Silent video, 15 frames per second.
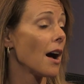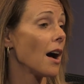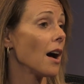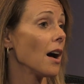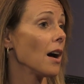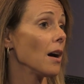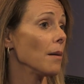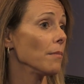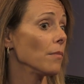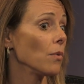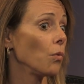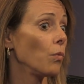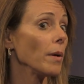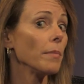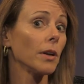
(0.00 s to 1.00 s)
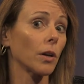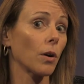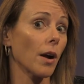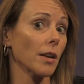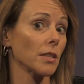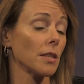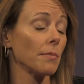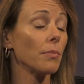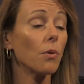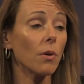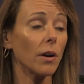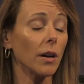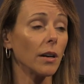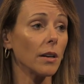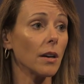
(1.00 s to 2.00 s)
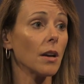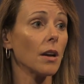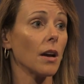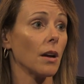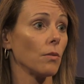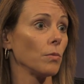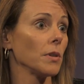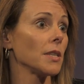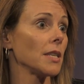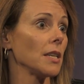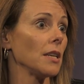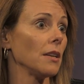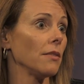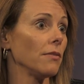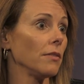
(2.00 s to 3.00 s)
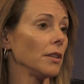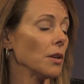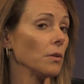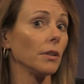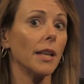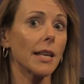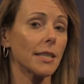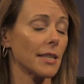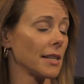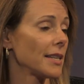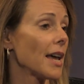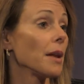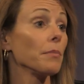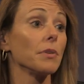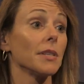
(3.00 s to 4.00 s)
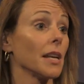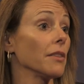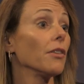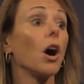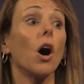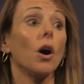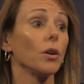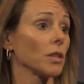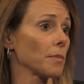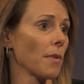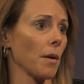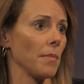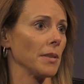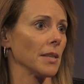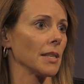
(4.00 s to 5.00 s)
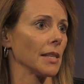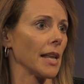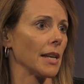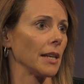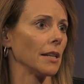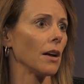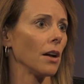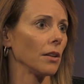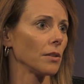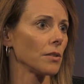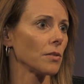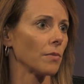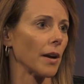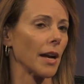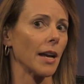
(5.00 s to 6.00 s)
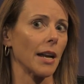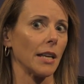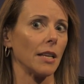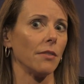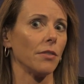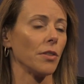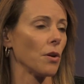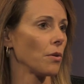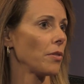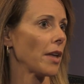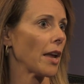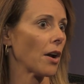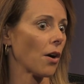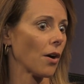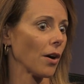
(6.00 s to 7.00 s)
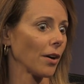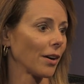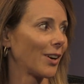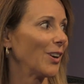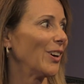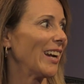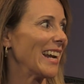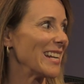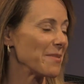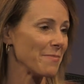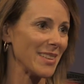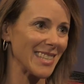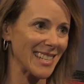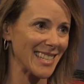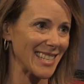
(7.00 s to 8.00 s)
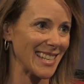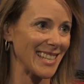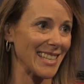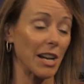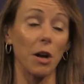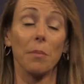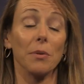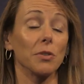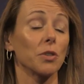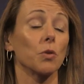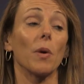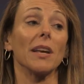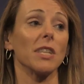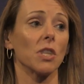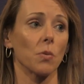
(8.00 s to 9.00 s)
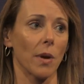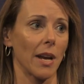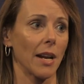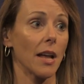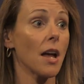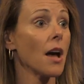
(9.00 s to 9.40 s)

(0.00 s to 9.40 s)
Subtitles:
women across the board receive, you know, less than 10% of all small business lending dollars, right? Even though they are creating businesses at almost twice the rate